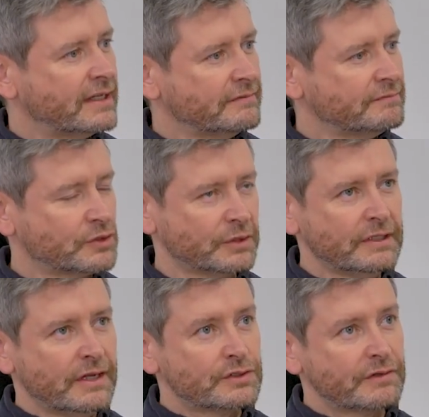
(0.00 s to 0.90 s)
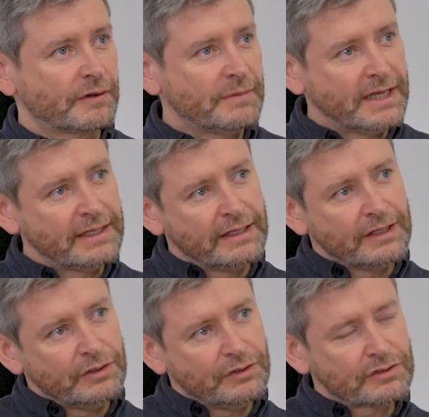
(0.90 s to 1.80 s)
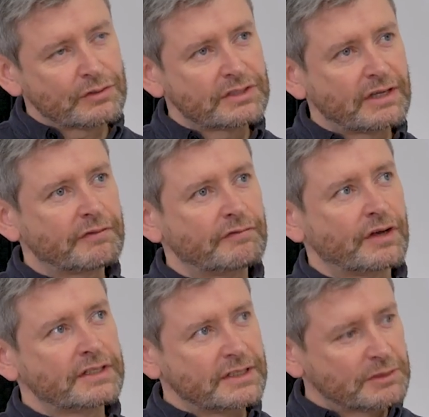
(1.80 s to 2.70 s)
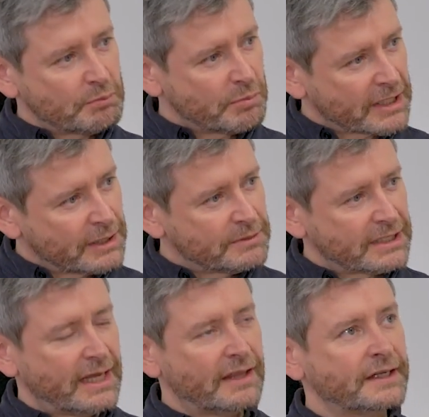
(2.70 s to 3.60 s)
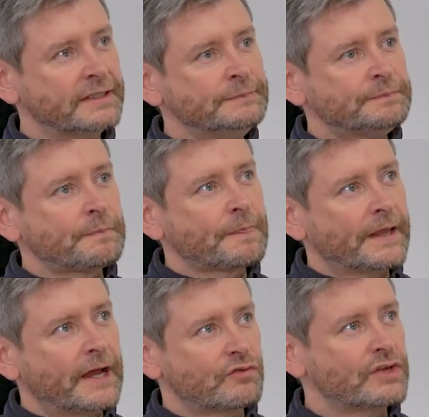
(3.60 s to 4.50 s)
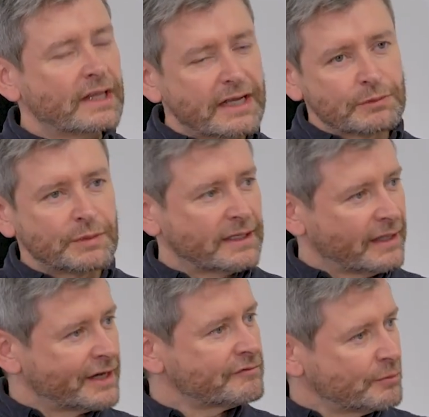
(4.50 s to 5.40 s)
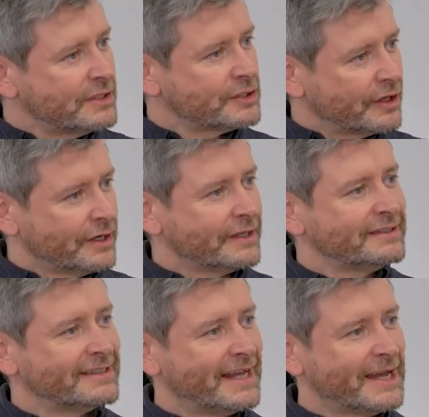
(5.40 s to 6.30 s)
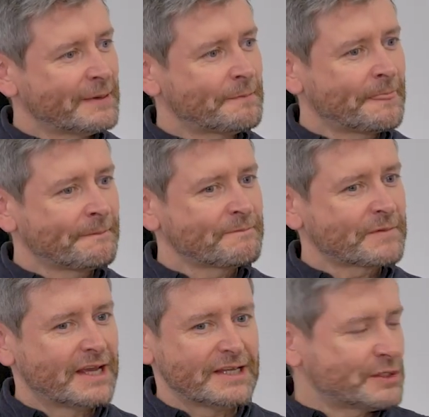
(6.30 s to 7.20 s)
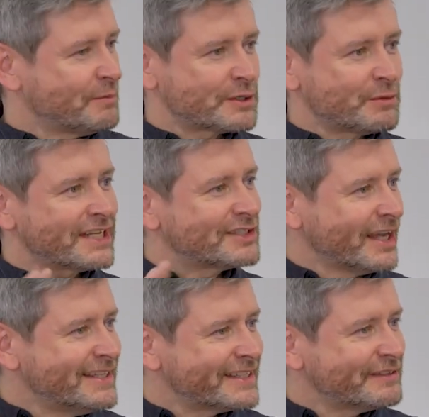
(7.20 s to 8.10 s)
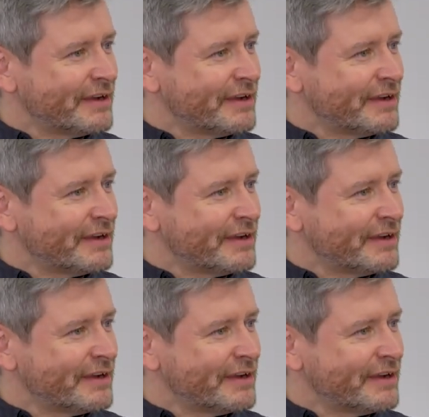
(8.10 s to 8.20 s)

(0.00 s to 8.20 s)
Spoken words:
And so for me, using those different voices, bringing them together, realising we can learn from each other, is a much more exciting.